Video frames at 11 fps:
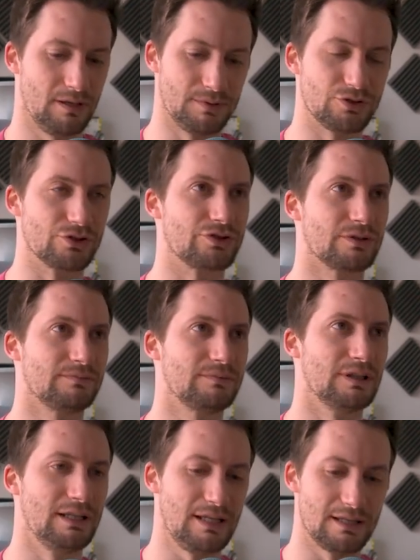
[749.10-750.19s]
just
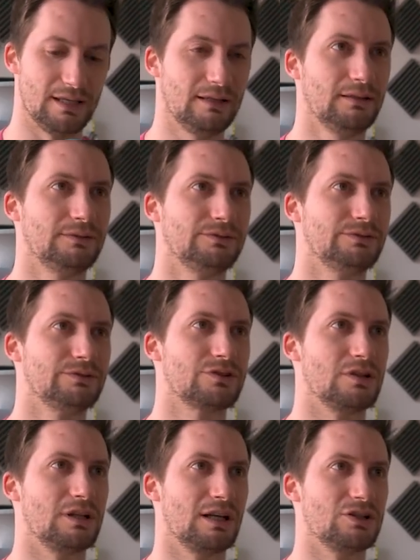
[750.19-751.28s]
delete that so
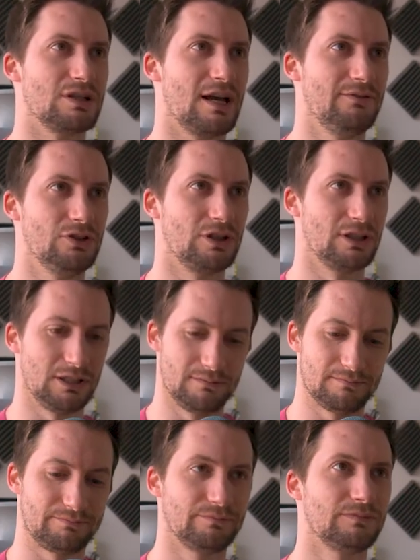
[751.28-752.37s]
you can actually have a look at it
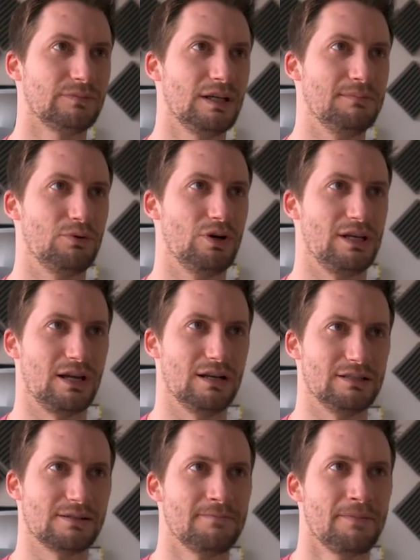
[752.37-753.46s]
in pretty
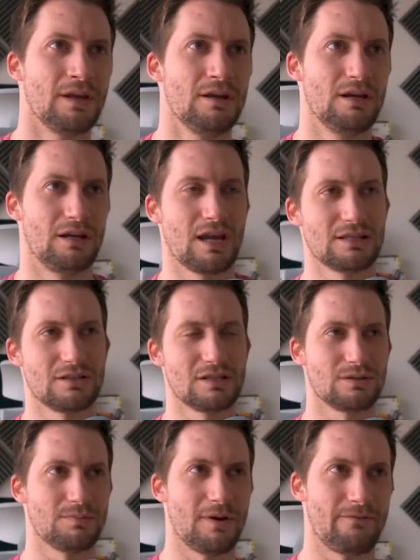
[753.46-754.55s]
colors. Okay, so this
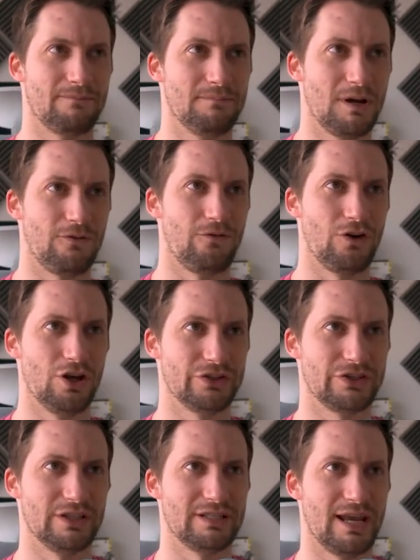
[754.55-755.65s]
is my
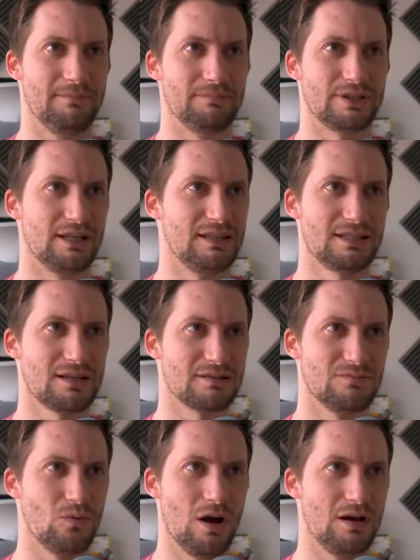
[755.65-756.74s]
first attempt, and this
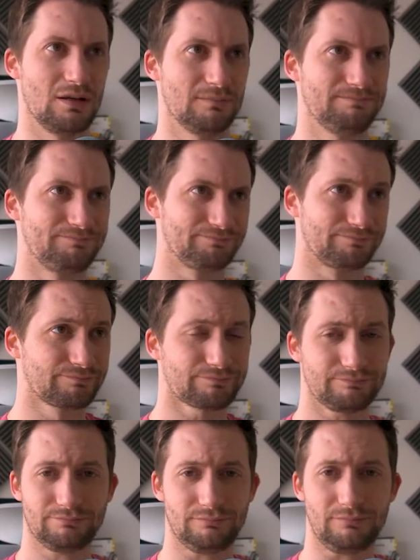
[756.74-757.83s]
doesn't work.
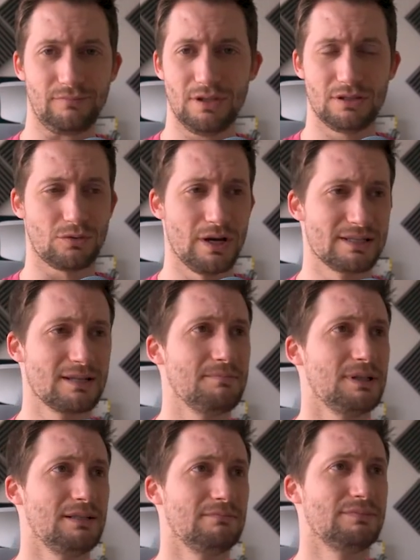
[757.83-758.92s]
Quite
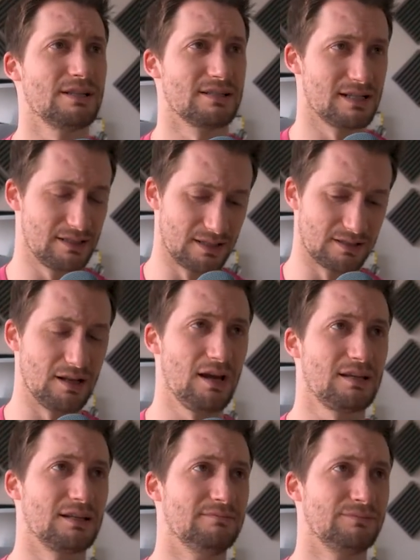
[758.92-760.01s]
simply, doesn't
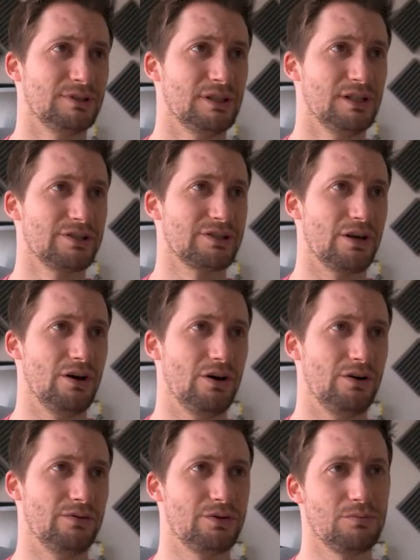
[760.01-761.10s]
like it.
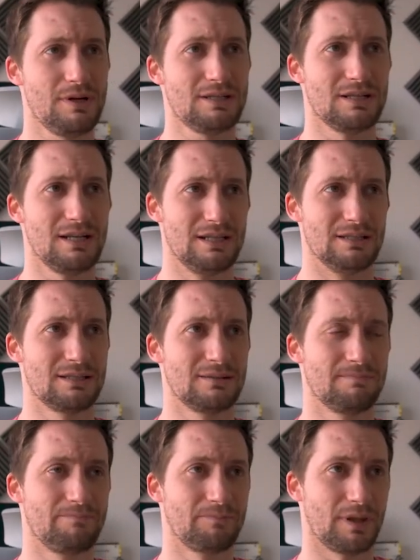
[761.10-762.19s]
So the reason is
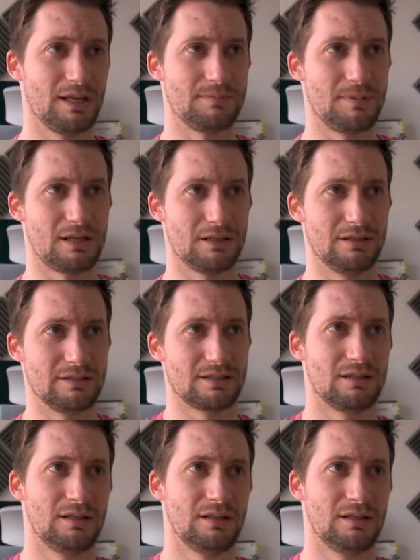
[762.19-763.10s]
because